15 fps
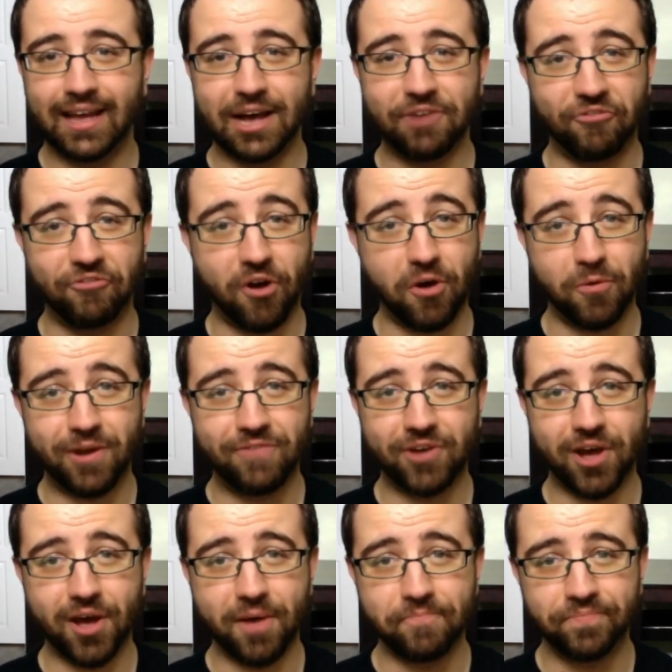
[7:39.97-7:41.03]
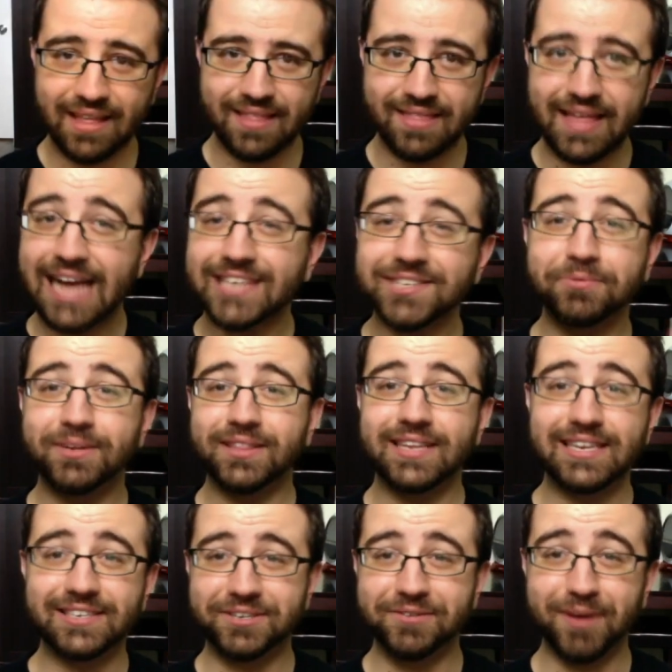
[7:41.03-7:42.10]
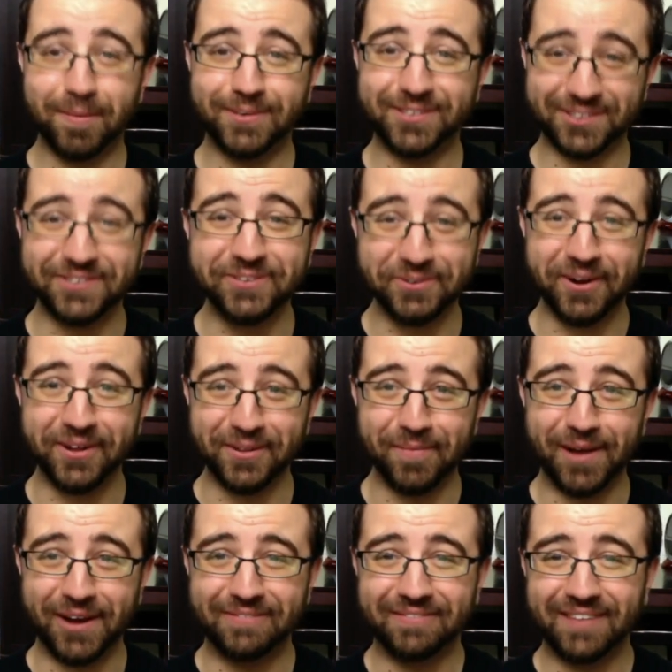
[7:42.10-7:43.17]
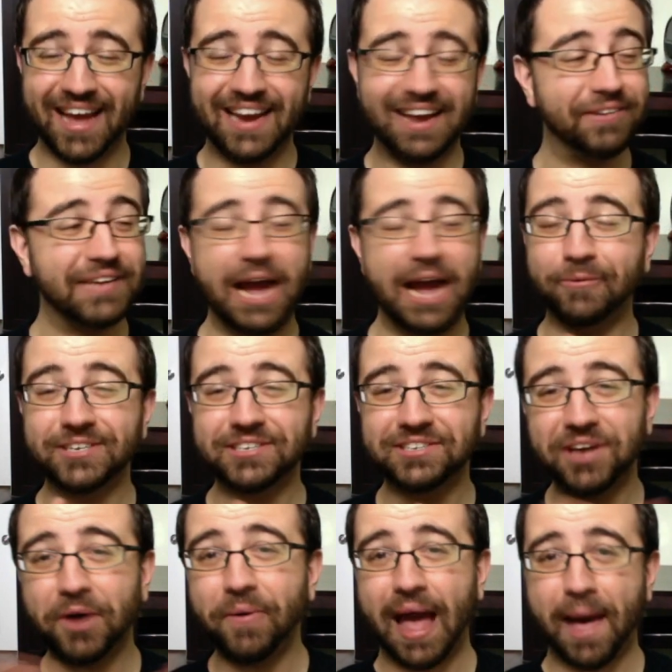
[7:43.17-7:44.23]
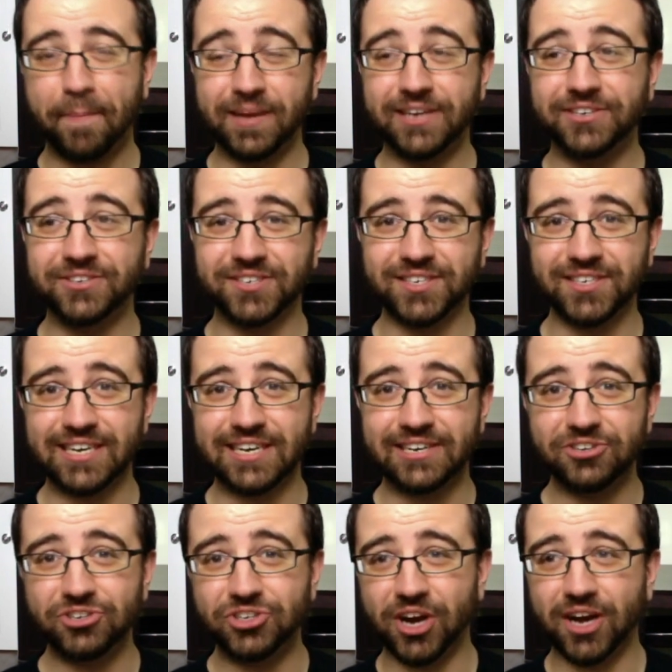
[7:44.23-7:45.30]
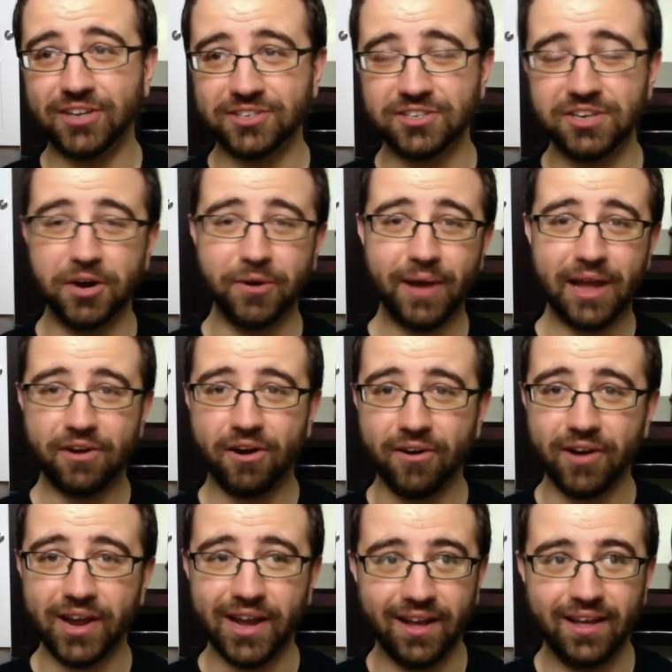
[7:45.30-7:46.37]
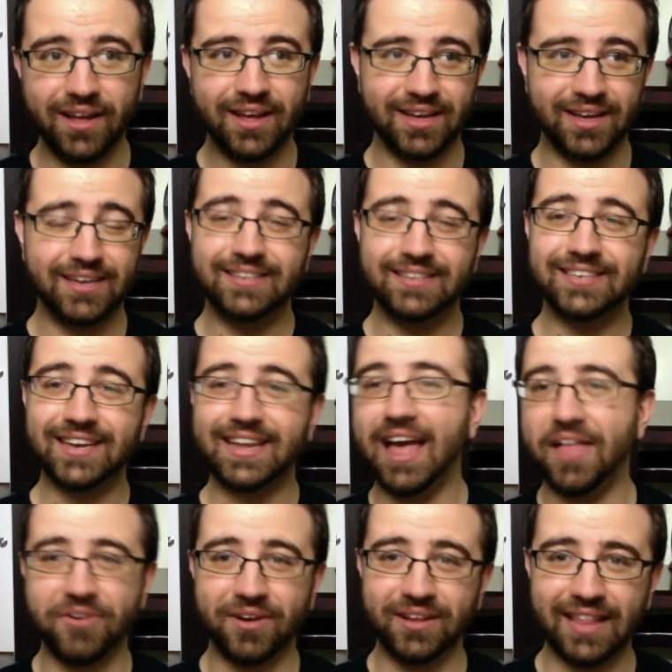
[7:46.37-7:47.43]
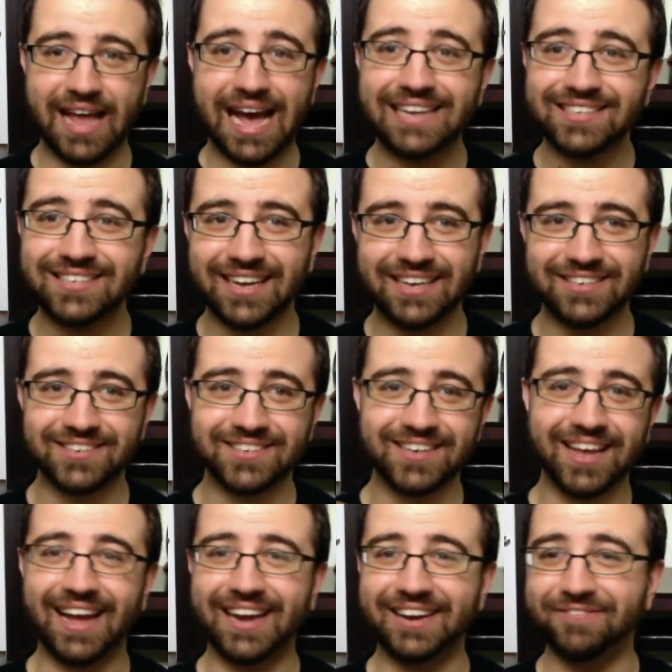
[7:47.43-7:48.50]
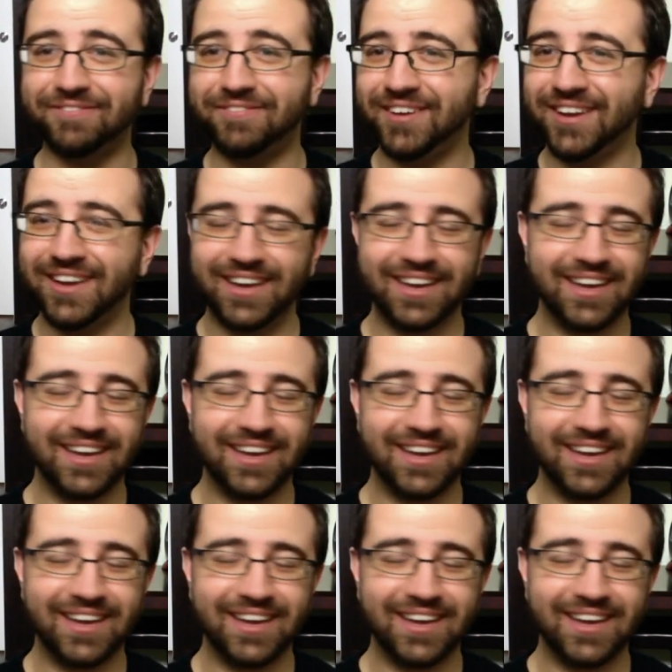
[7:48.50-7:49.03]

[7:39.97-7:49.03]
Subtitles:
How far we've come. That's what these 2 episodes are all about. And I was so happy to see Jon Snow and Arya together at last and just kind of